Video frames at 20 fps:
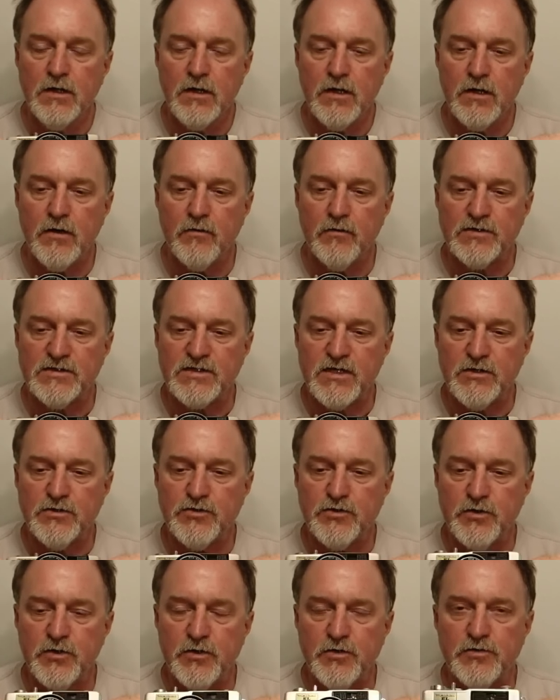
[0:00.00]
It was
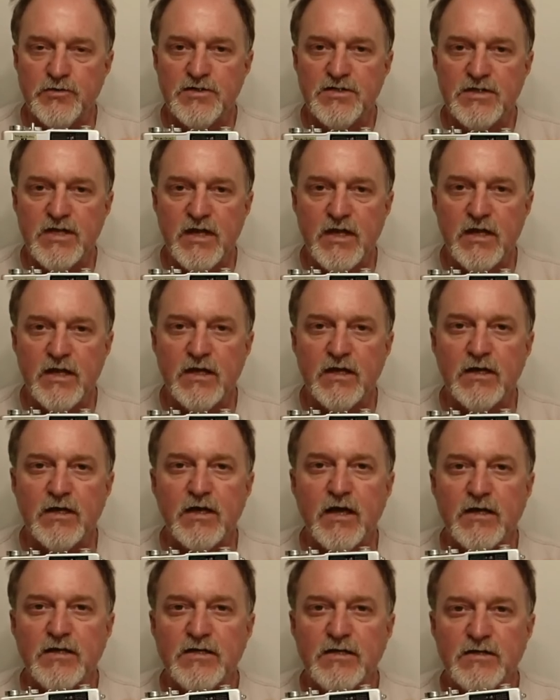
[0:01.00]
introduced in
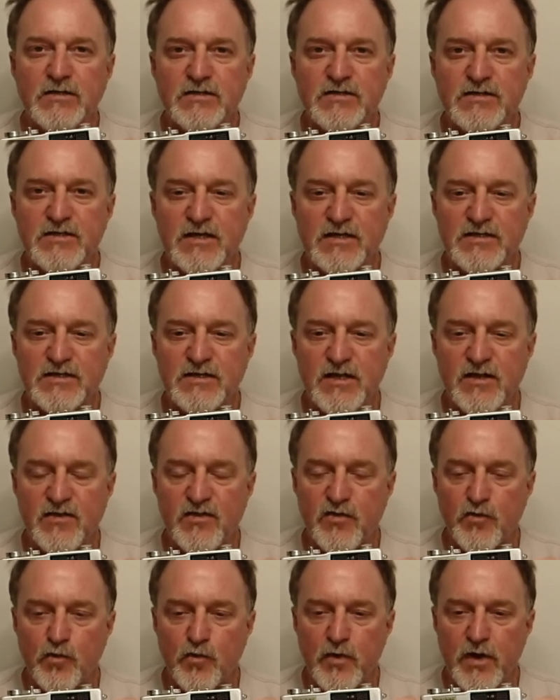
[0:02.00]

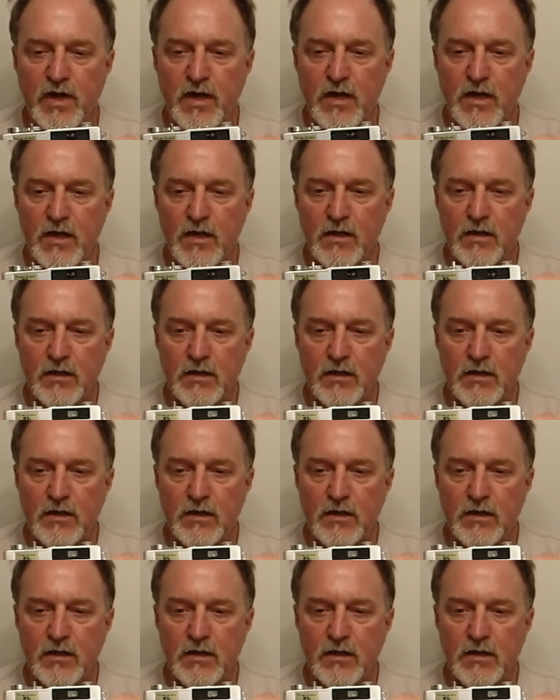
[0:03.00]
1963.